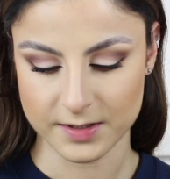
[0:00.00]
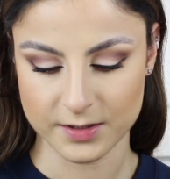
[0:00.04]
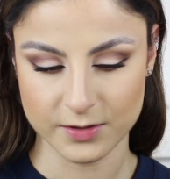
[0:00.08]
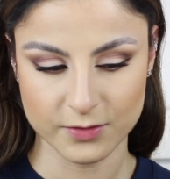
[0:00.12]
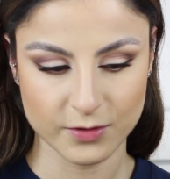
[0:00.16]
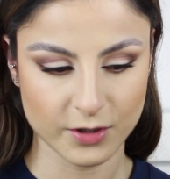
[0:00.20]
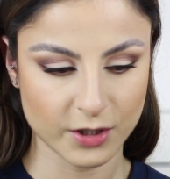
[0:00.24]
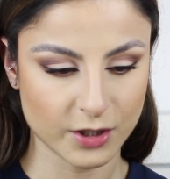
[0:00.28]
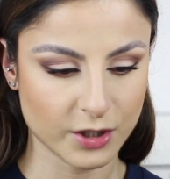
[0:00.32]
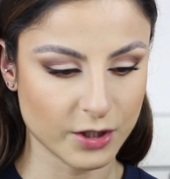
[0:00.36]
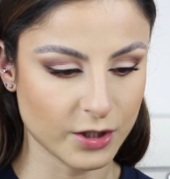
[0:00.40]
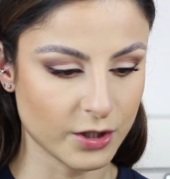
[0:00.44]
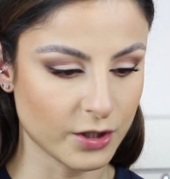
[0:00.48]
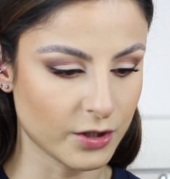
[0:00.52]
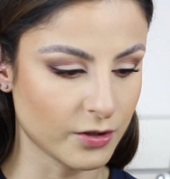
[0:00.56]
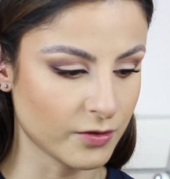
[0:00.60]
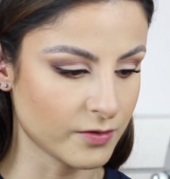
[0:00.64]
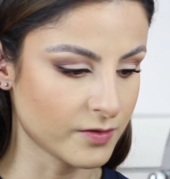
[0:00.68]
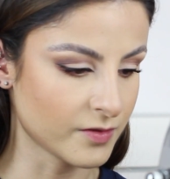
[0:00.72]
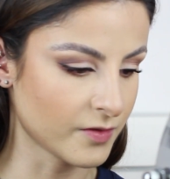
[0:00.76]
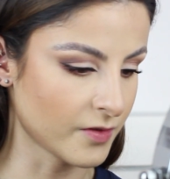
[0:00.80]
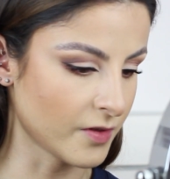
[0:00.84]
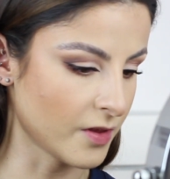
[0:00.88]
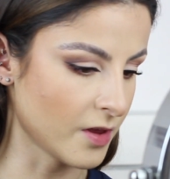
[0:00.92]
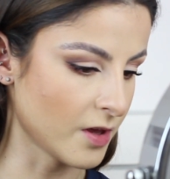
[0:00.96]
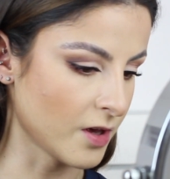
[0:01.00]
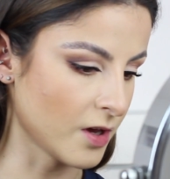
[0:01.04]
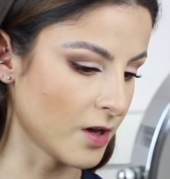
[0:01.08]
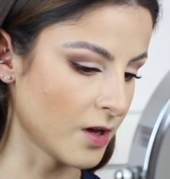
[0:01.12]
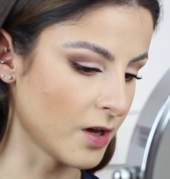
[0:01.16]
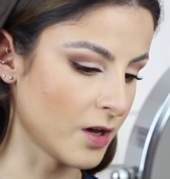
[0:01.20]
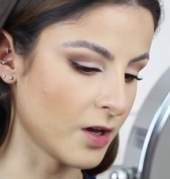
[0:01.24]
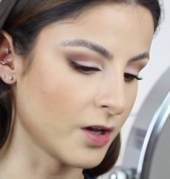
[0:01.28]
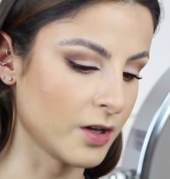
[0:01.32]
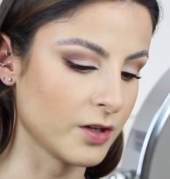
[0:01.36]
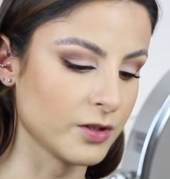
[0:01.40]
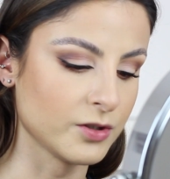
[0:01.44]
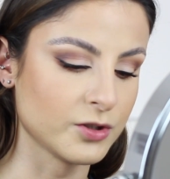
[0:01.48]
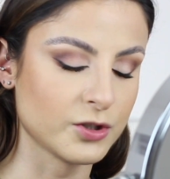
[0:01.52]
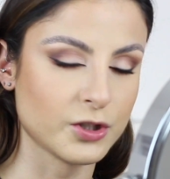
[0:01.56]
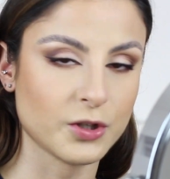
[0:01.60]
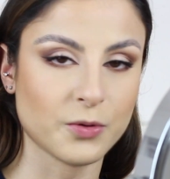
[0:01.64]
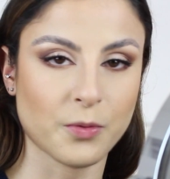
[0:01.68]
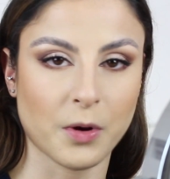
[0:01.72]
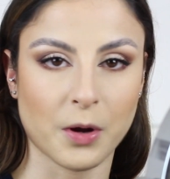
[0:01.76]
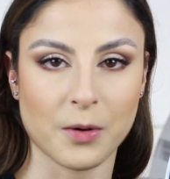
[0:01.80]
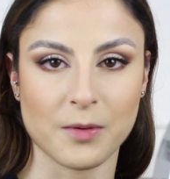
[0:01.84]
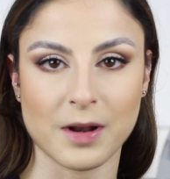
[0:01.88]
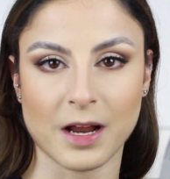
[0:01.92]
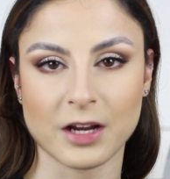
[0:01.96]
still going to use the
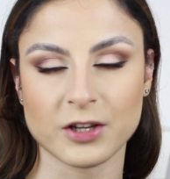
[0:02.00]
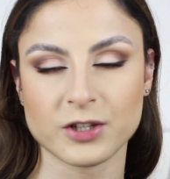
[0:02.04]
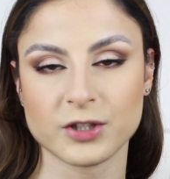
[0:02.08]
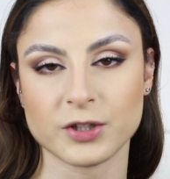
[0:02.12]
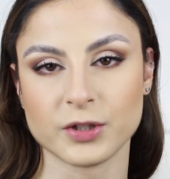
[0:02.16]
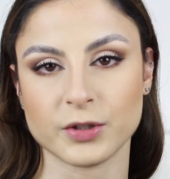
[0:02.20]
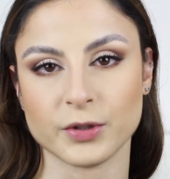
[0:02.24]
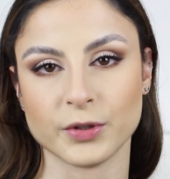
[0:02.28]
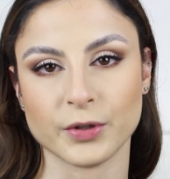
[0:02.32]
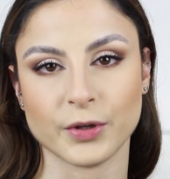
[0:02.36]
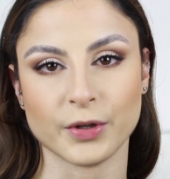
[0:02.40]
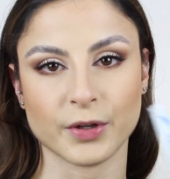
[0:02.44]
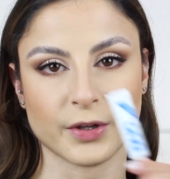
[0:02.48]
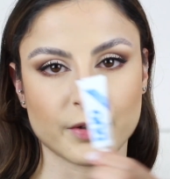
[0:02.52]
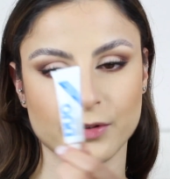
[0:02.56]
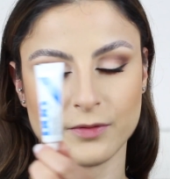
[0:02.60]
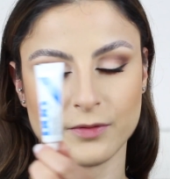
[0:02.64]
Duo Lash Good.